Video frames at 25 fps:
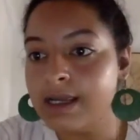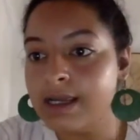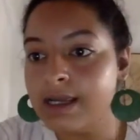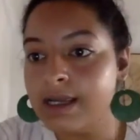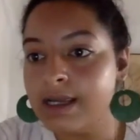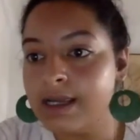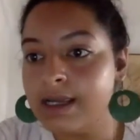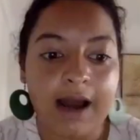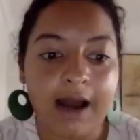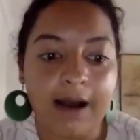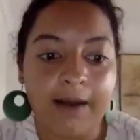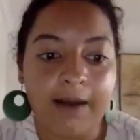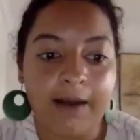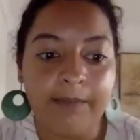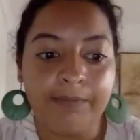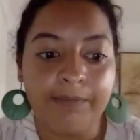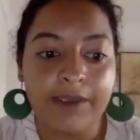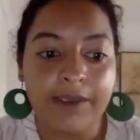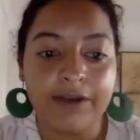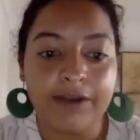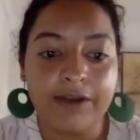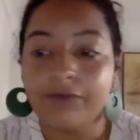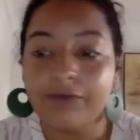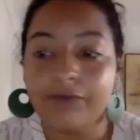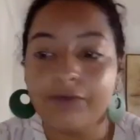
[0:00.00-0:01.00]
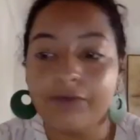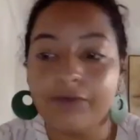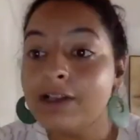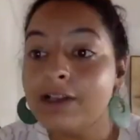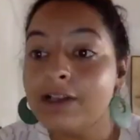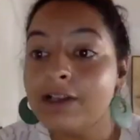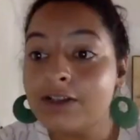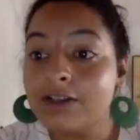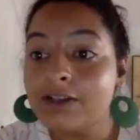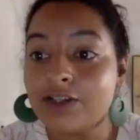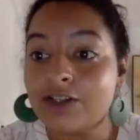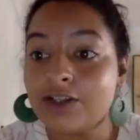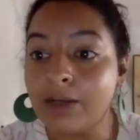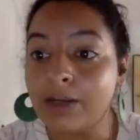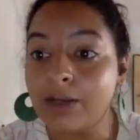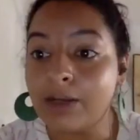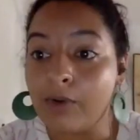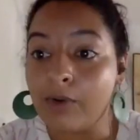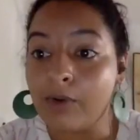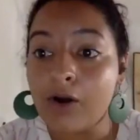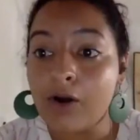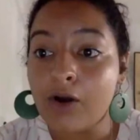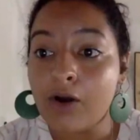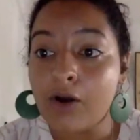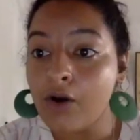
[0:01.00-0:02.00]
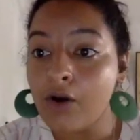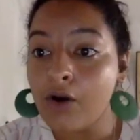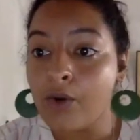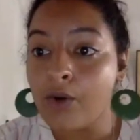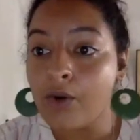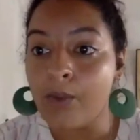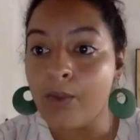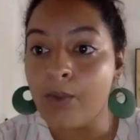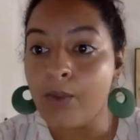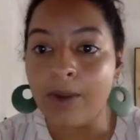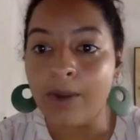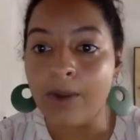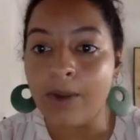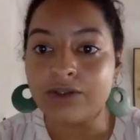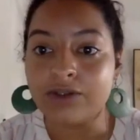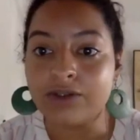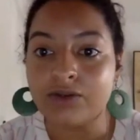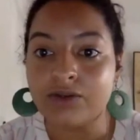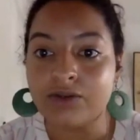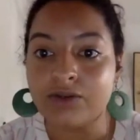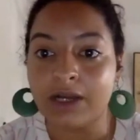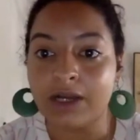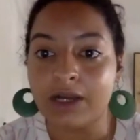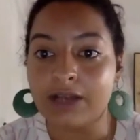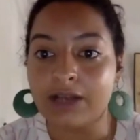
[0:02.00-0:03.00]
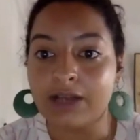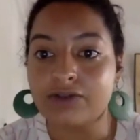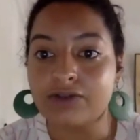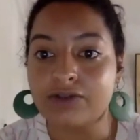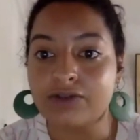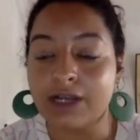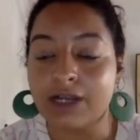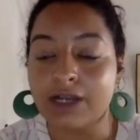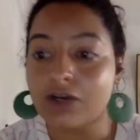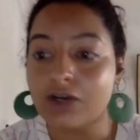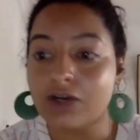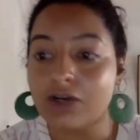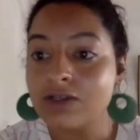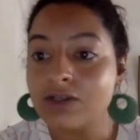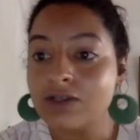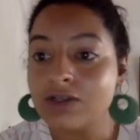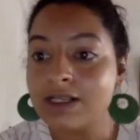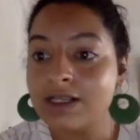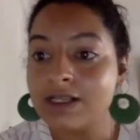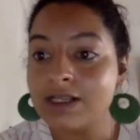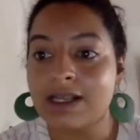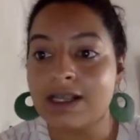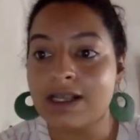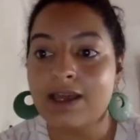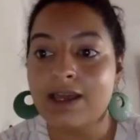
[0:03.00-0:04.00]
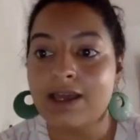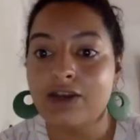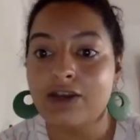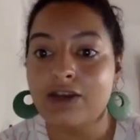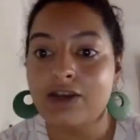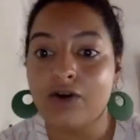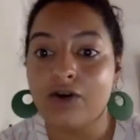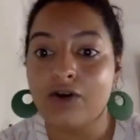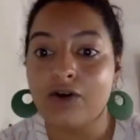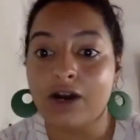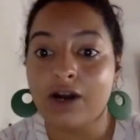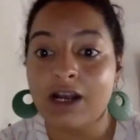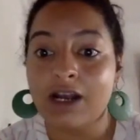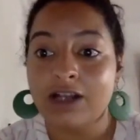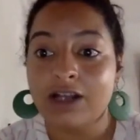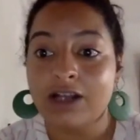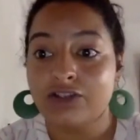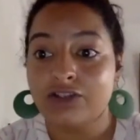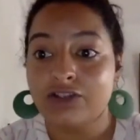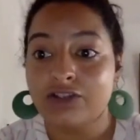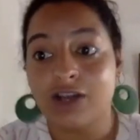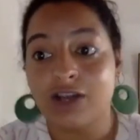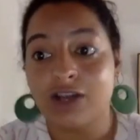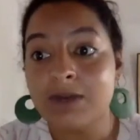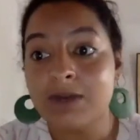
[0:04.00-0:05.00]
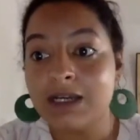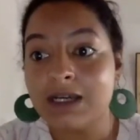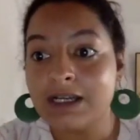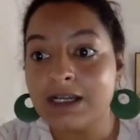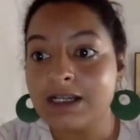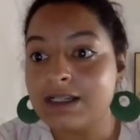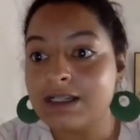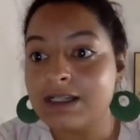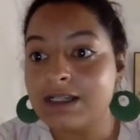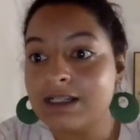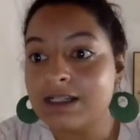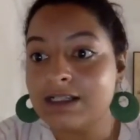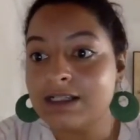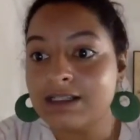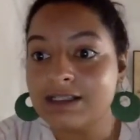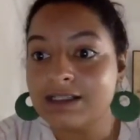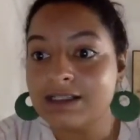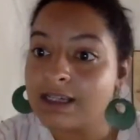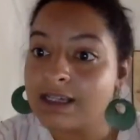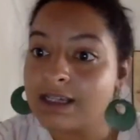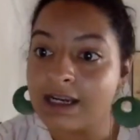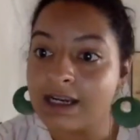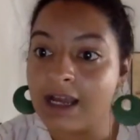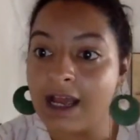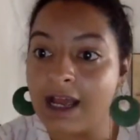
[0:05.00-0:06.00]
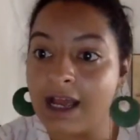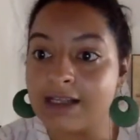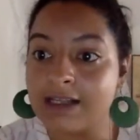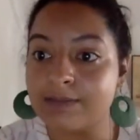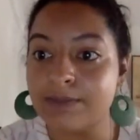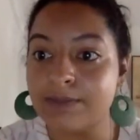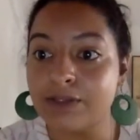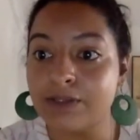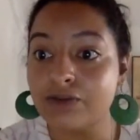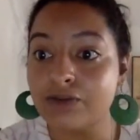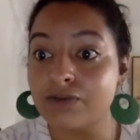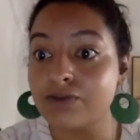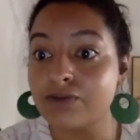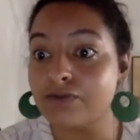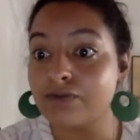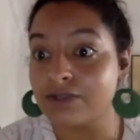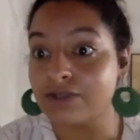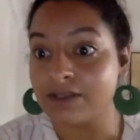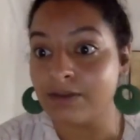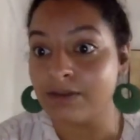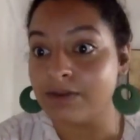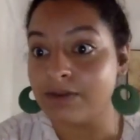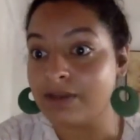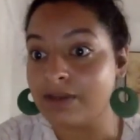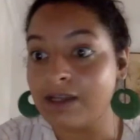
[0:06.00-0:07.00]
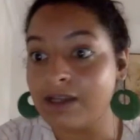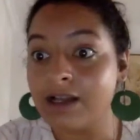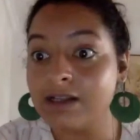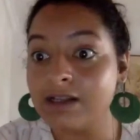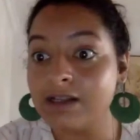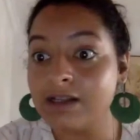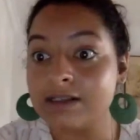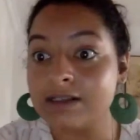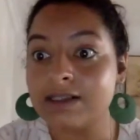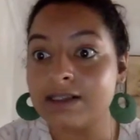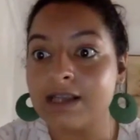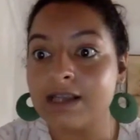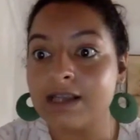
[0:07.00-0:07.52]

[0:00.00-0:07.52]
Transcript: a village in Morocco who went to do a cancer diagnosis, and then your genomic data has been used for something else.